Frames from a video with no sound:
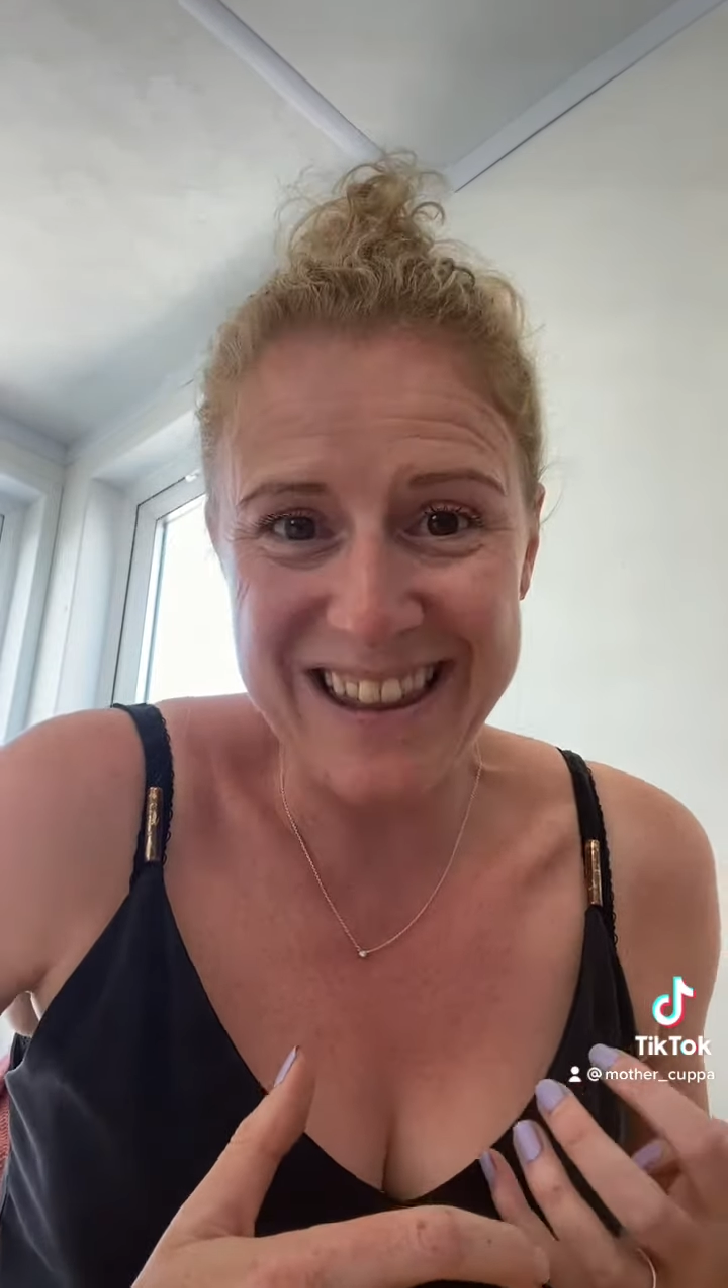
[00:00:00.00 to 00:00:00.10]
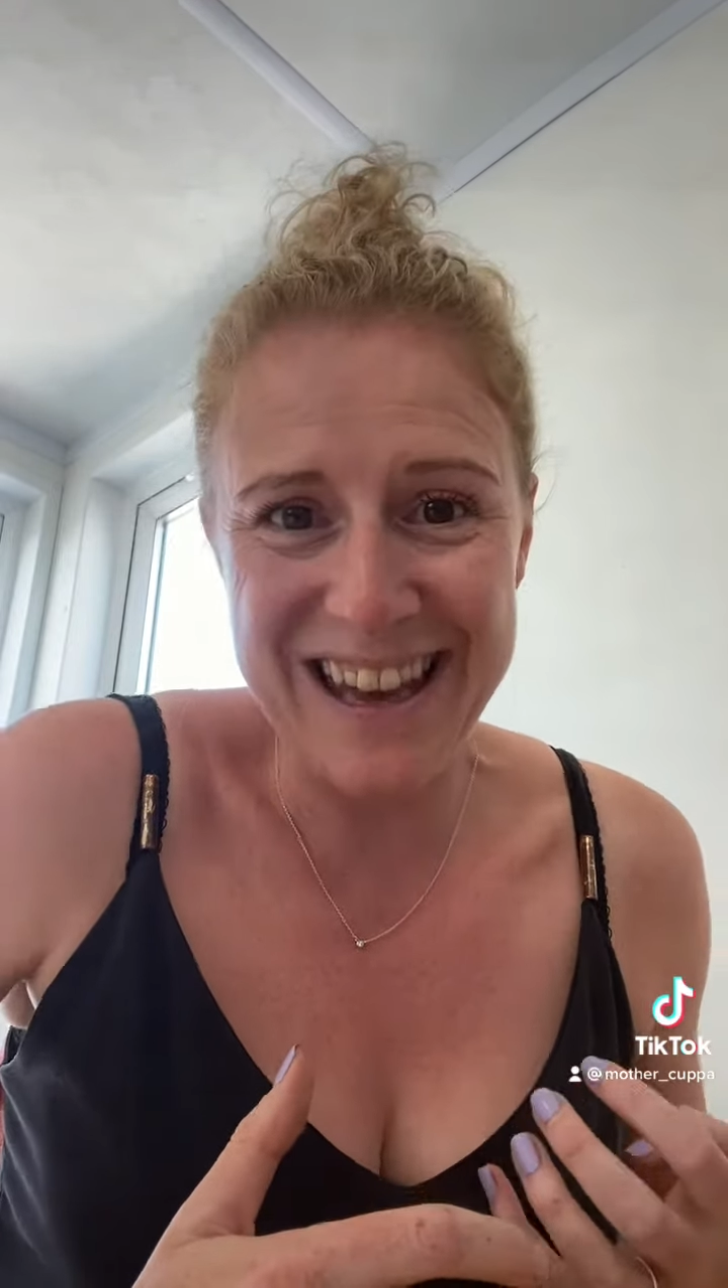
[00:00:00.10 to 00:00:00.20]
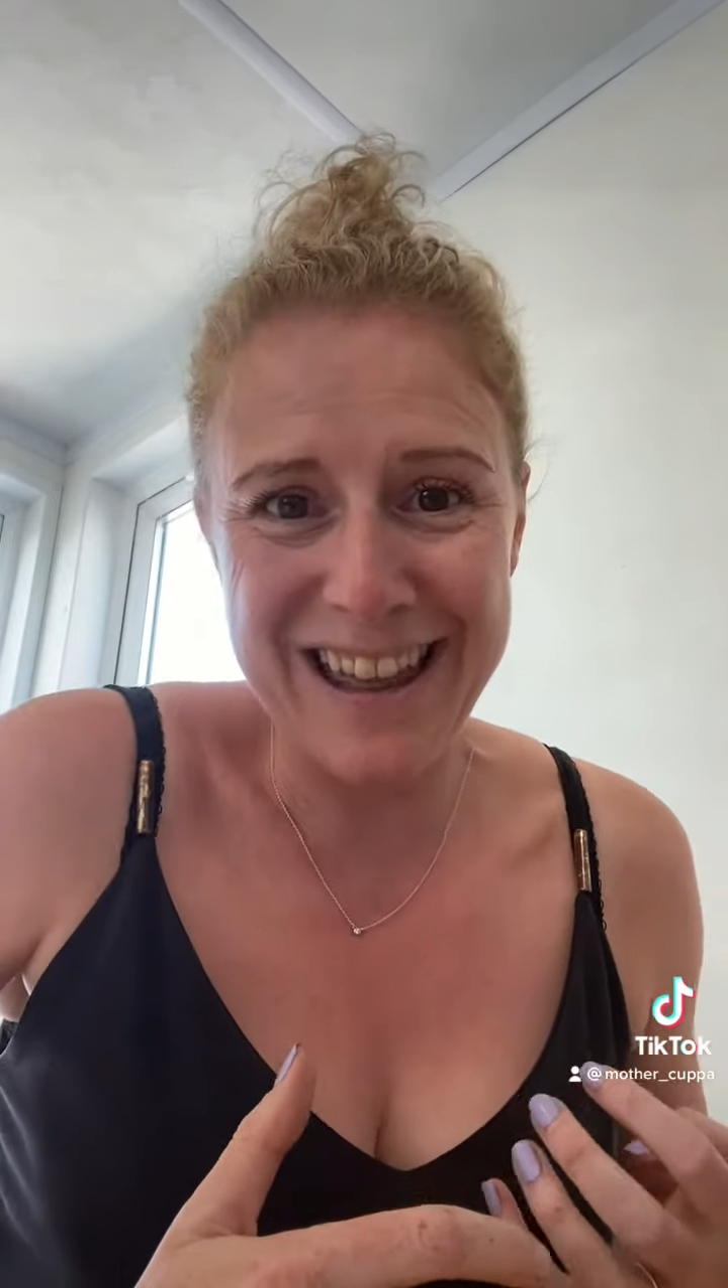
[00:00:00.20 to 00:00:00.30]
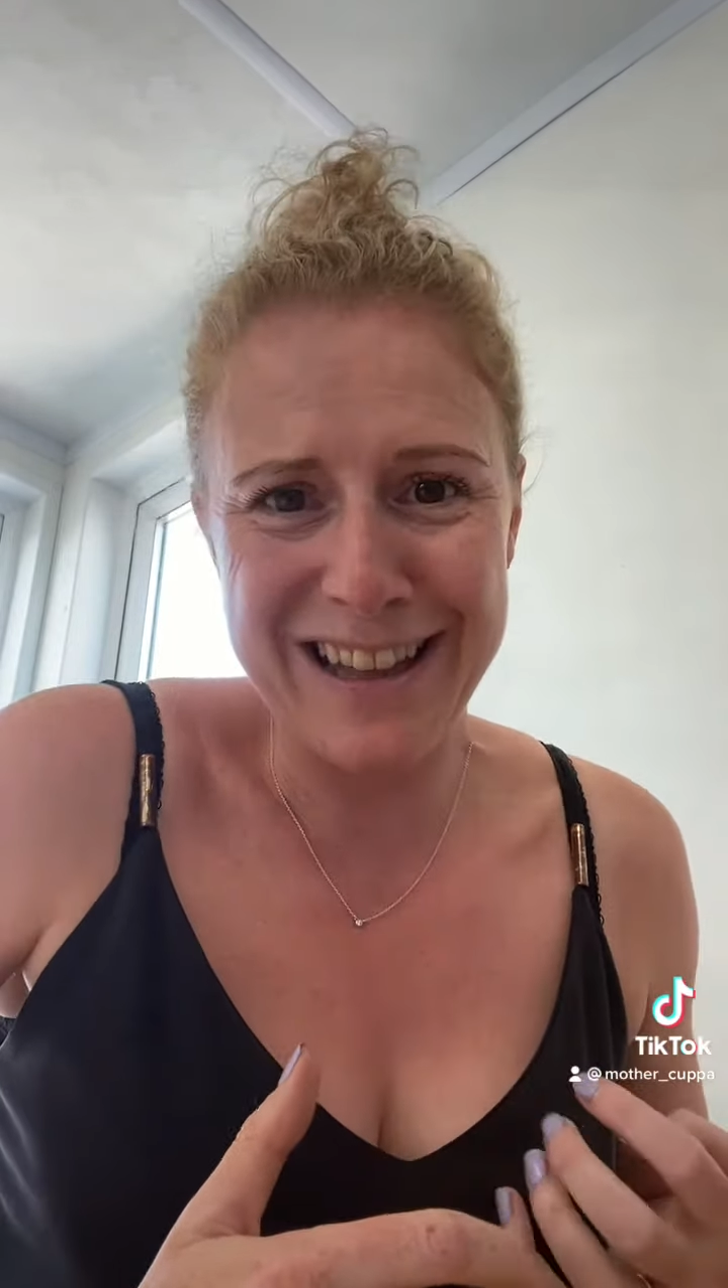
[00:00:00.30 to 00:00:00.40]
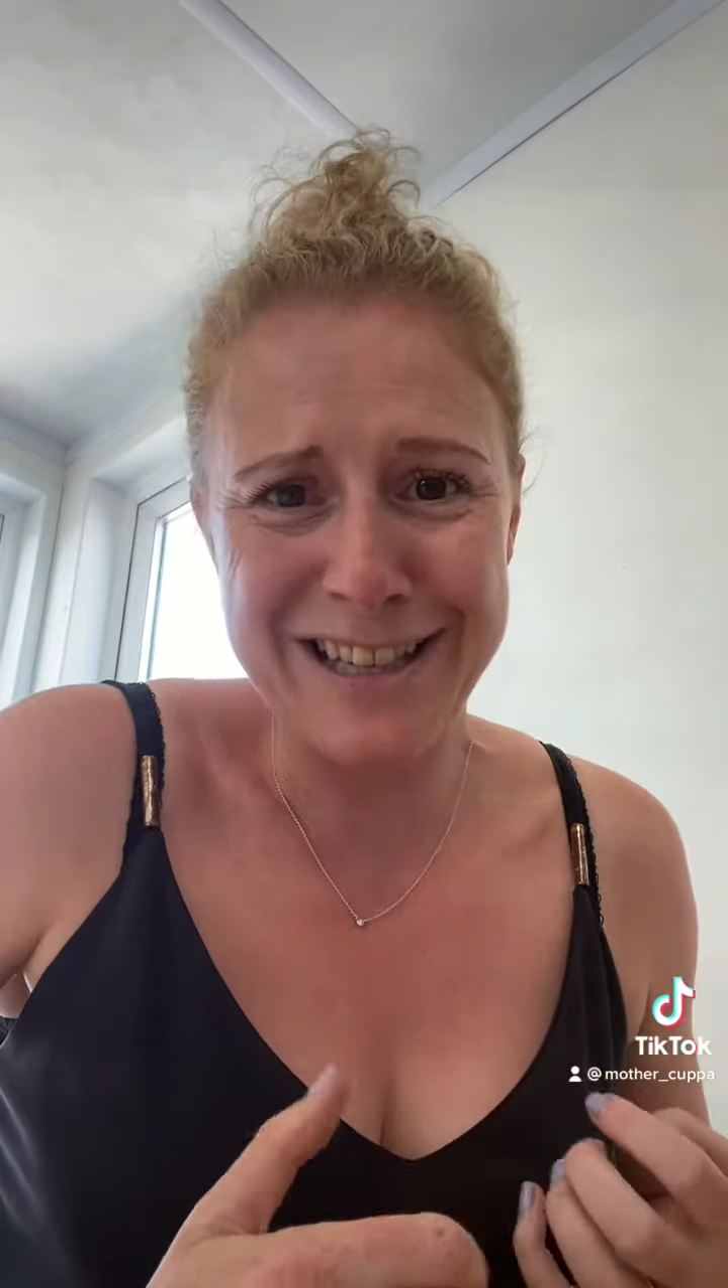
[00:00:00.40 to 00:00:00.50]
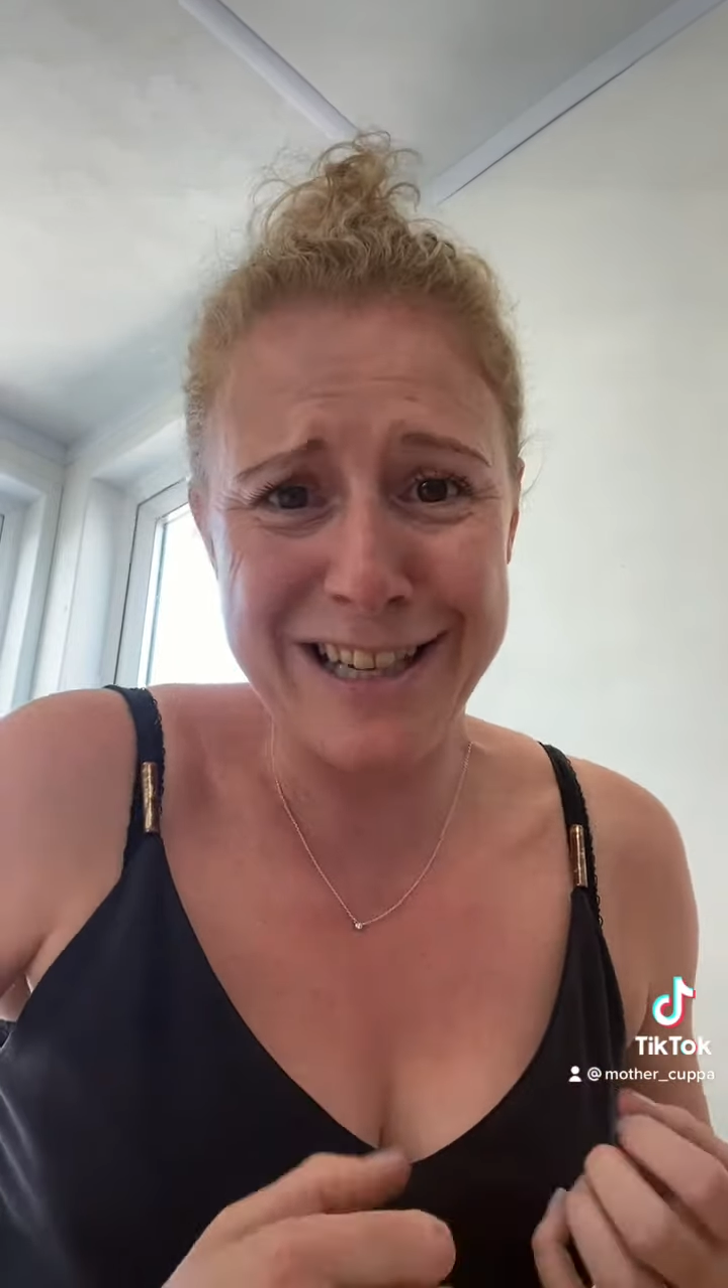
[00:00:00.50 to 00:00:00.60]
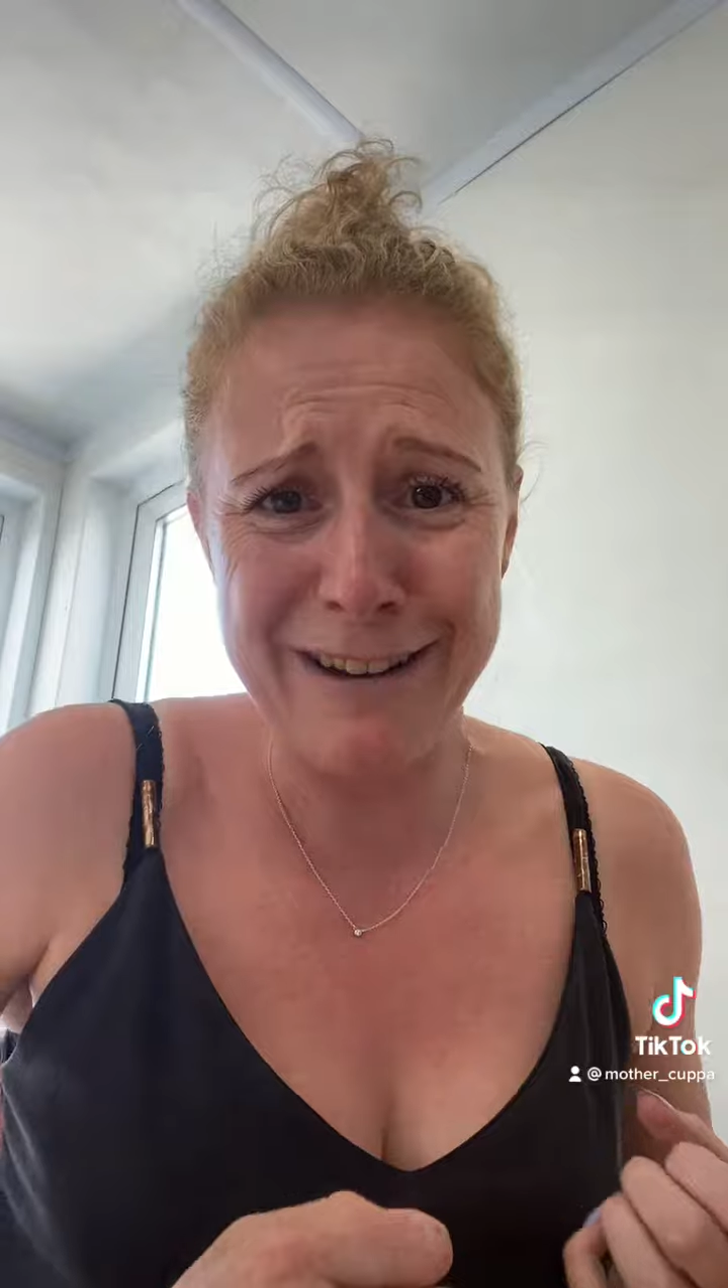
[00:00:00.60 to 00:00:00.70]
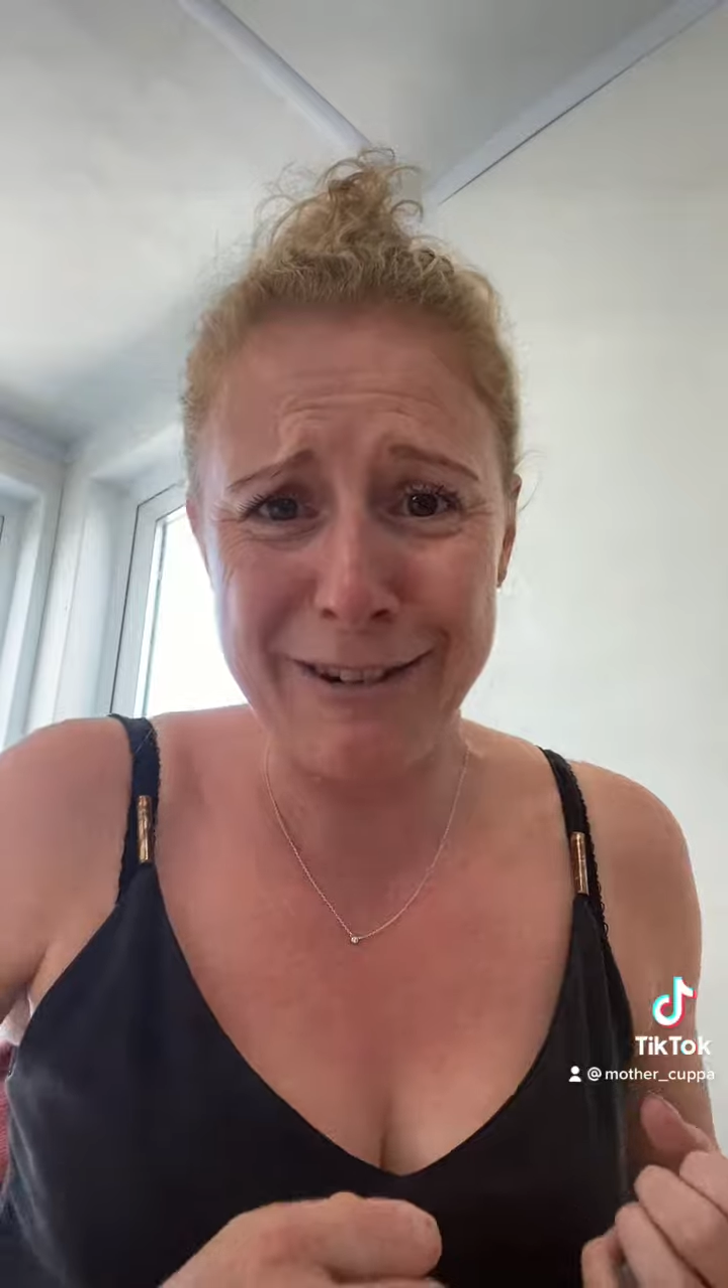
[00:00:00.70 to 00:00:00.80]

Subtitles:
year this year,